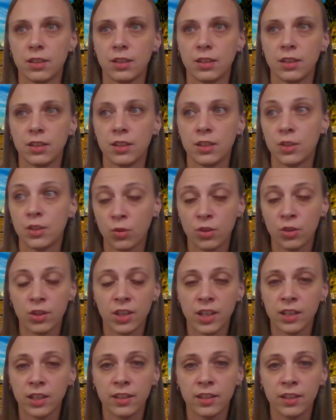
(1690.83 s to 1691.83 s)
in order to
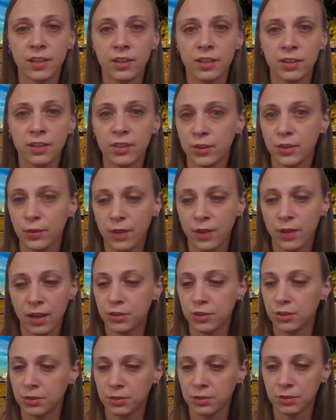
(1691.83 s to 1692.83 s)
get there, you have
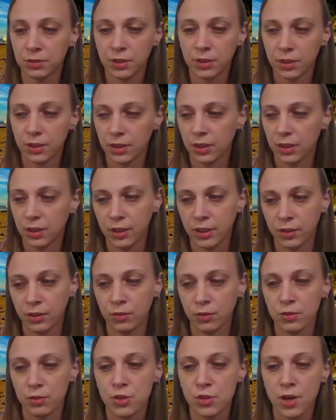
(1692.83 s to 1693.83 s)
to,
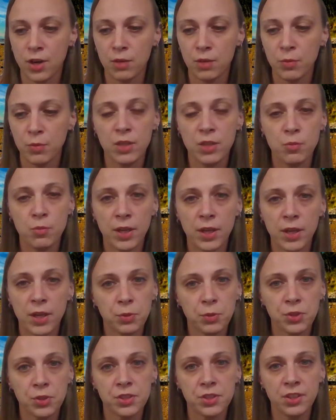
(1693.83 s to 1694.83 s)
try to be the best
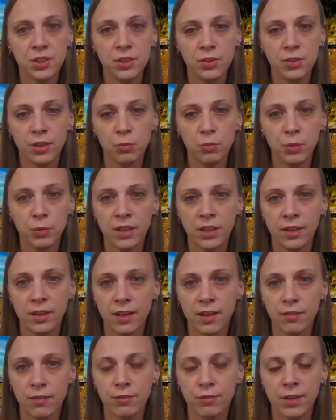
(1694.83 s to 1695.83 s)
person you can be and
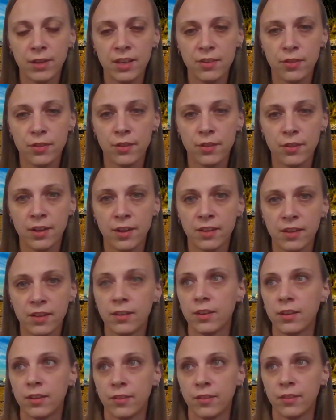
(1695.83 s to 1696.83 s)
have faith that
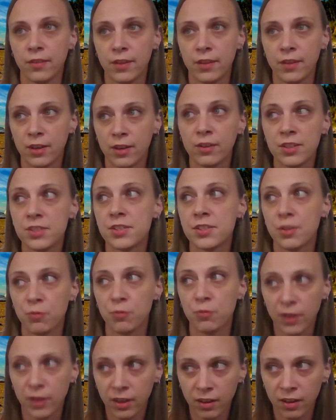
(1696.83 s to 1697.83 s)
there is
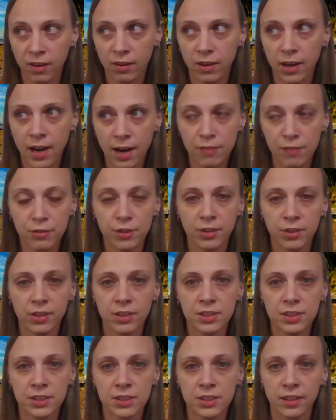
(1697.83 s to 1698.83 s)
something after
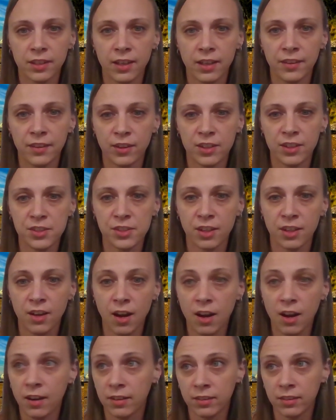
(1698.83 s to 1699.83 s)
this and that there is a
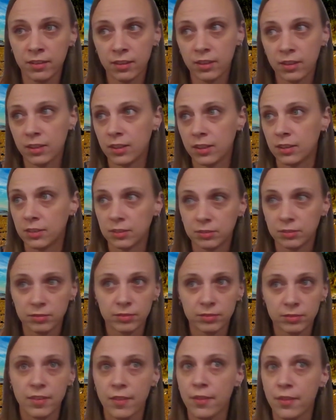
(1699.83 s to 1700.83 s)
God
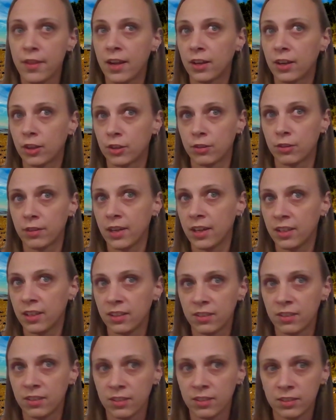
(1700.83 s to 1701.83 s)
that created
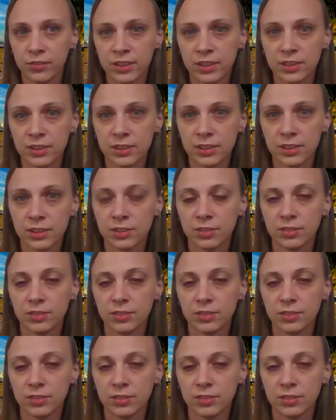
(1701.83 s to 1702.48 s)
all this.